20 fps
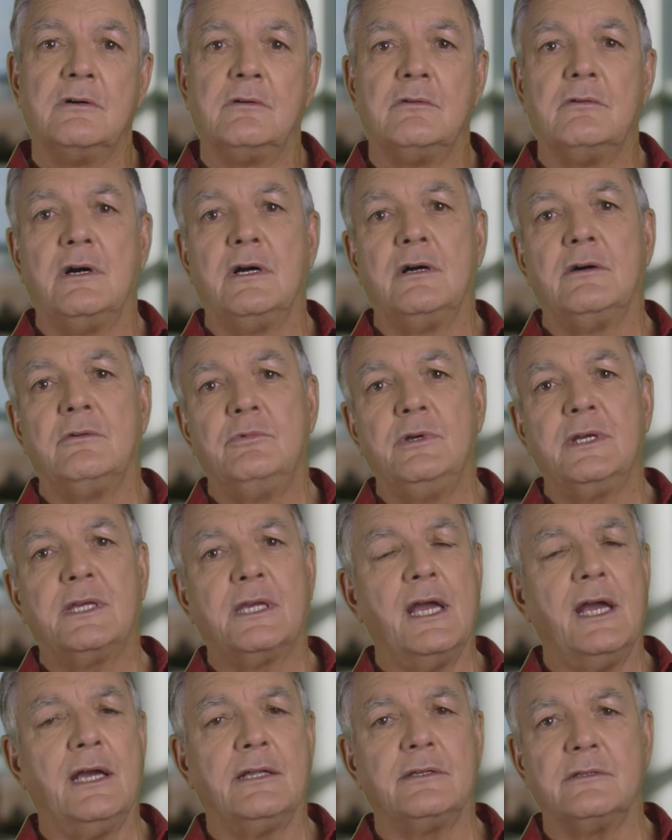Well, we
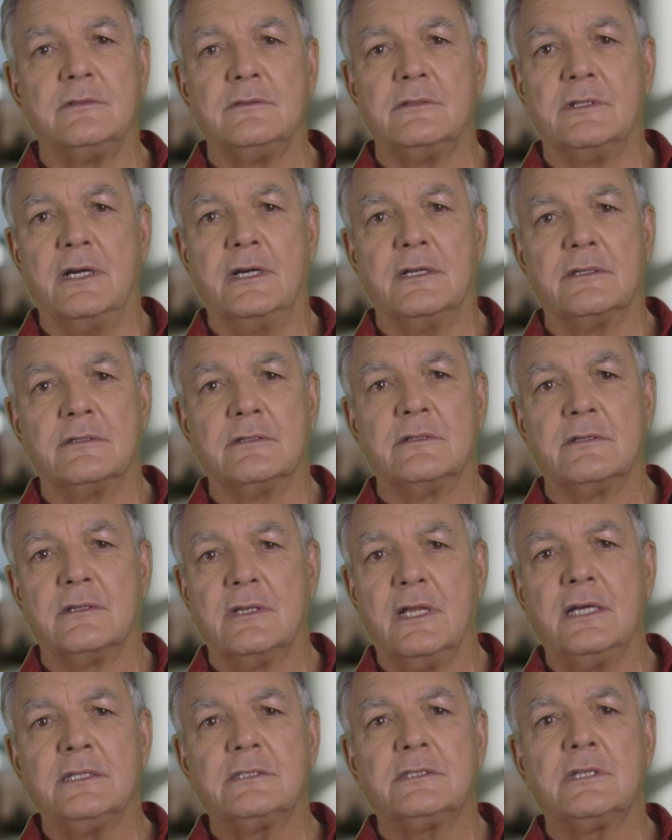can't do that.
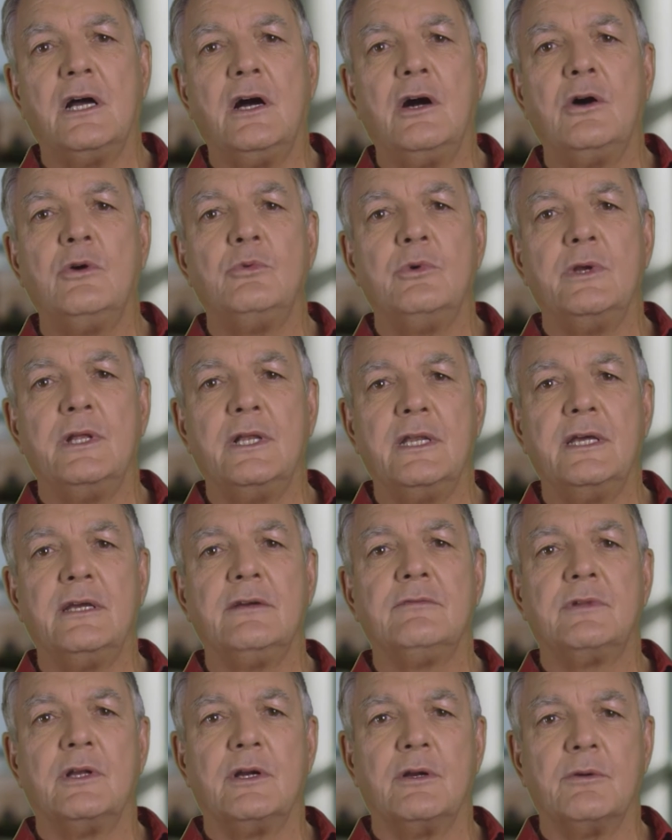That's how we
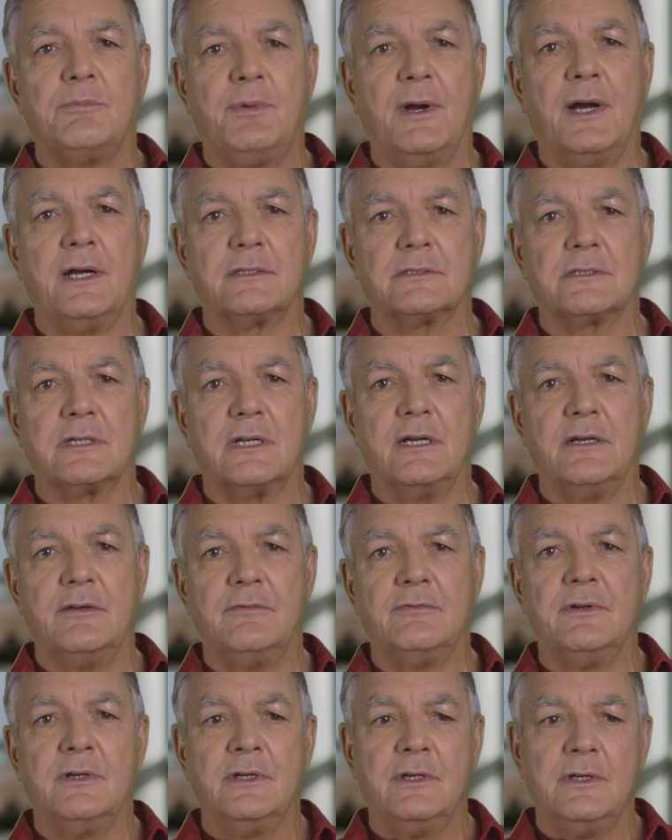lived our past
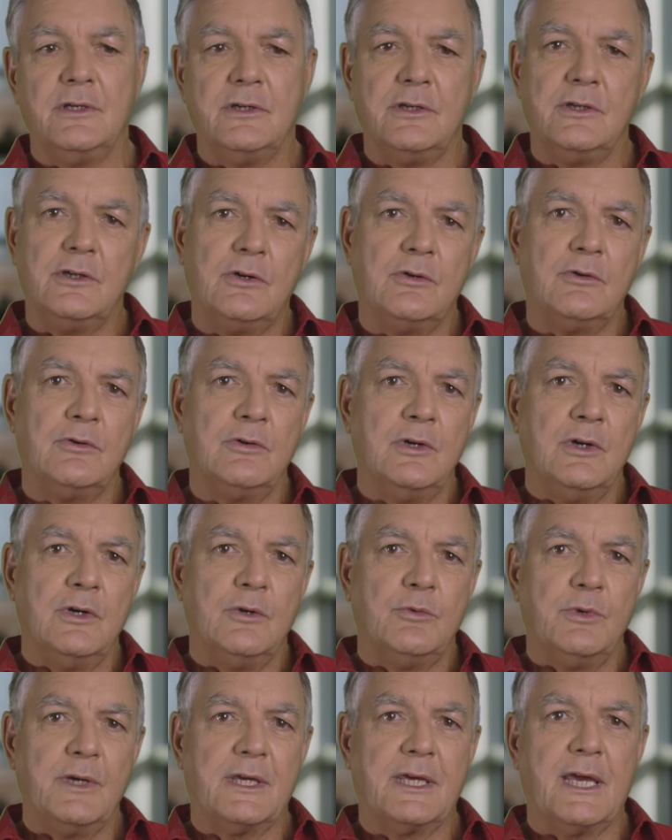life. You know,
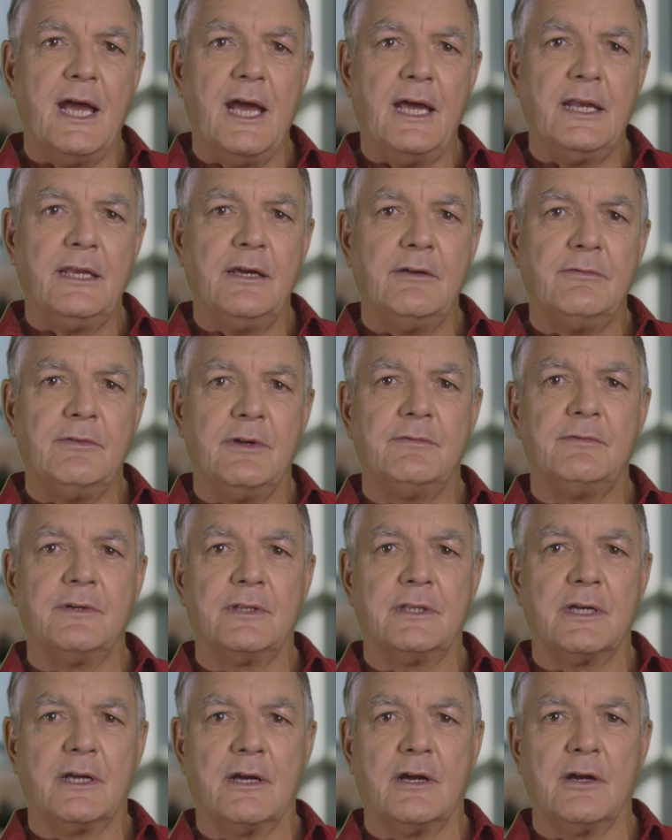we can't have
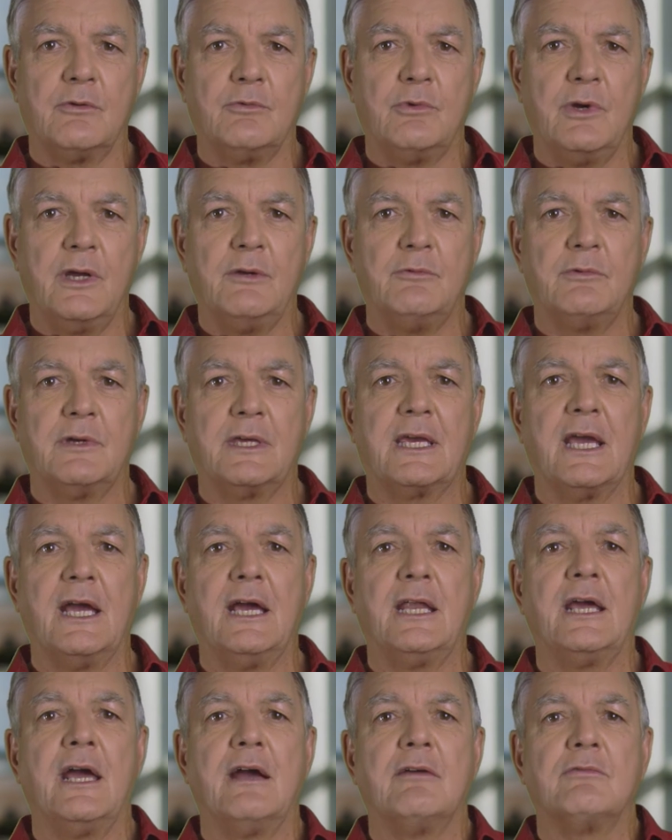everything our way and we
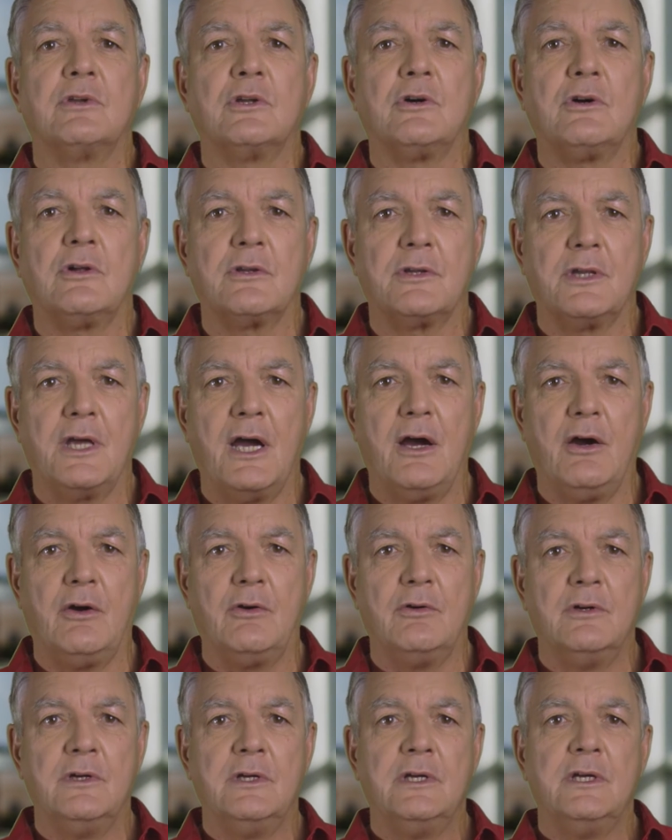can't have it all
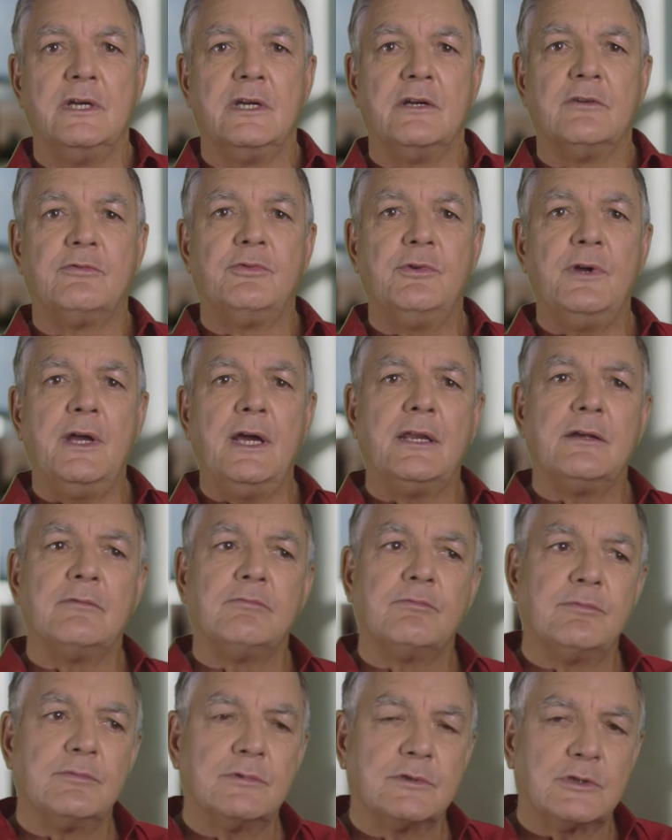now. If we
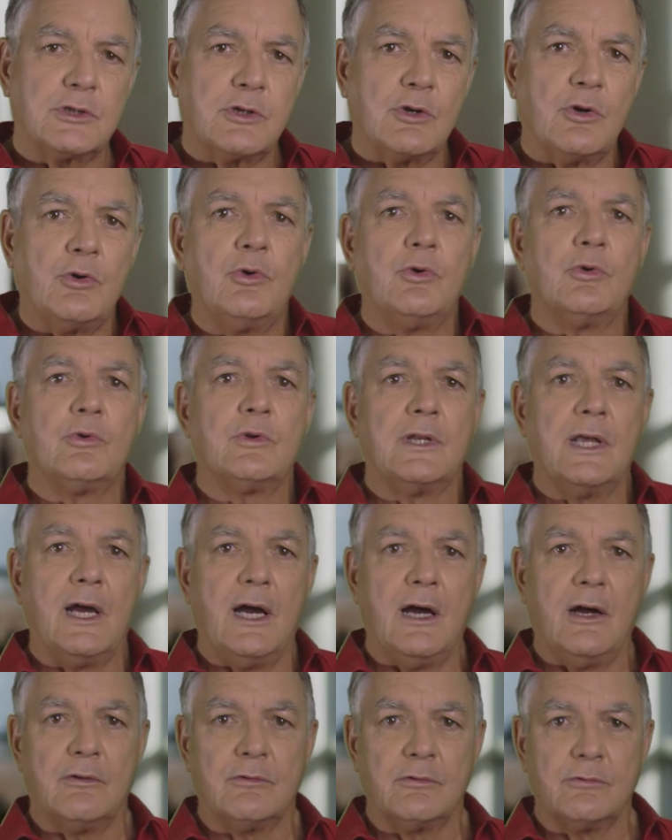had slowed
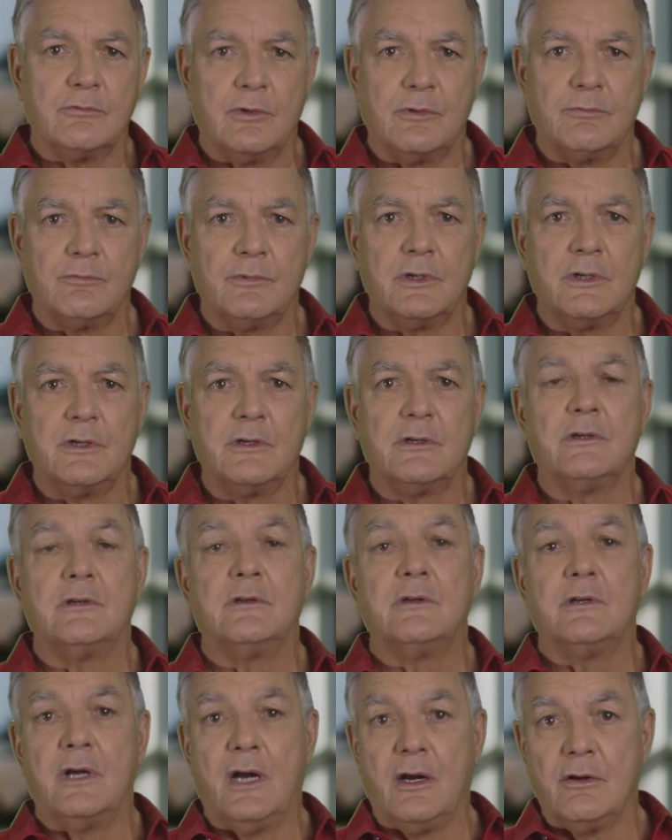down when
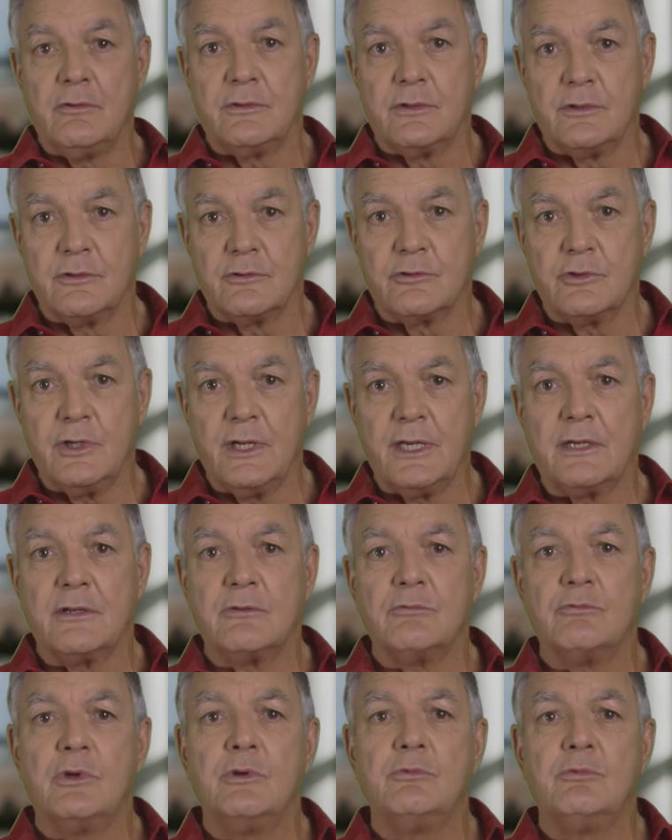we're out there
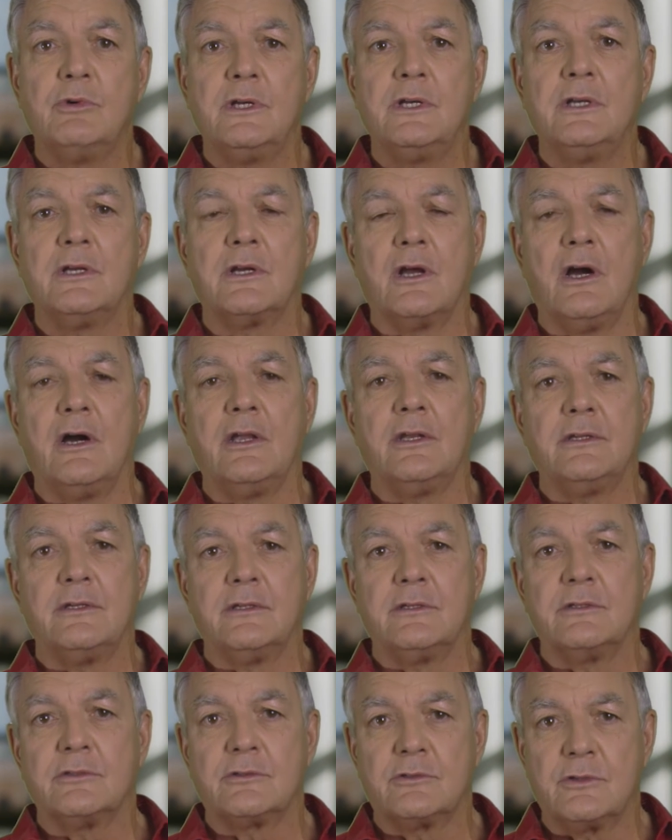drinking, we wouldn't have got
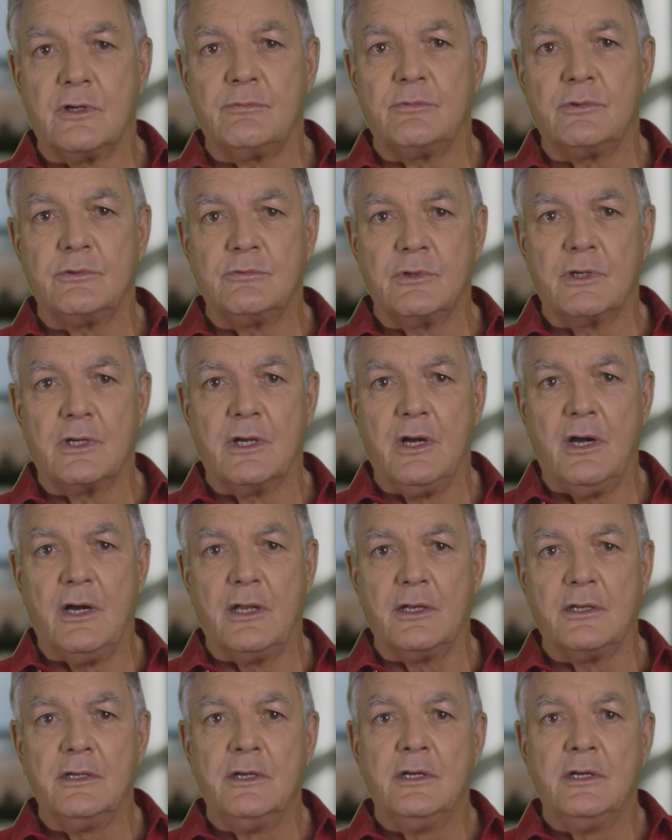into the trouble we got.